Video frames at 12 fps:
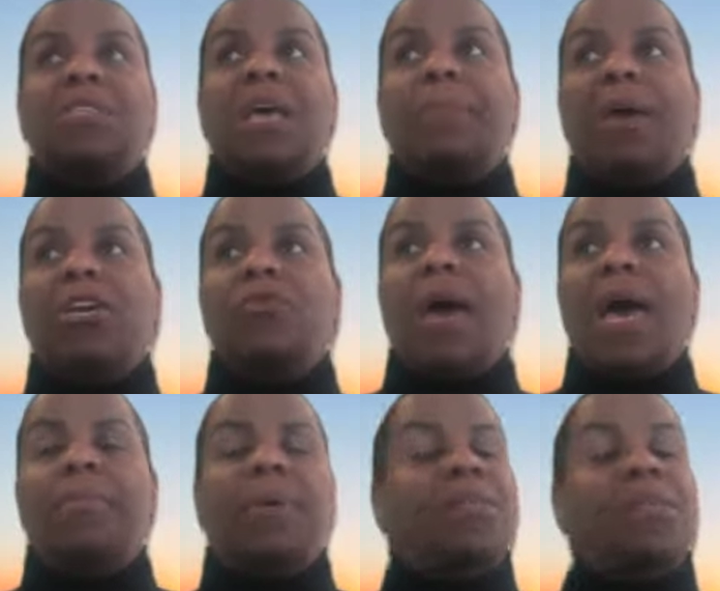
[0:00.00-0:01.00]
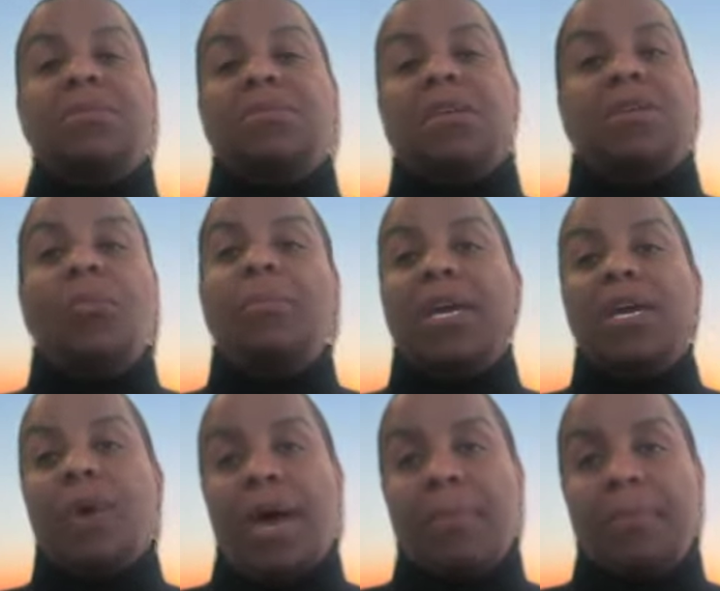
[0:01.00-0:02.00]
that make you happy and things that don't make you
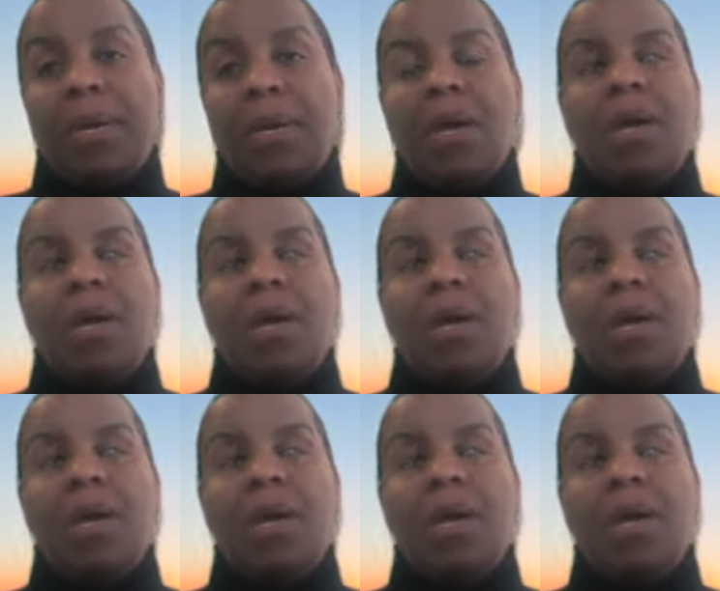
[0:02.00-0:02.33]
happy.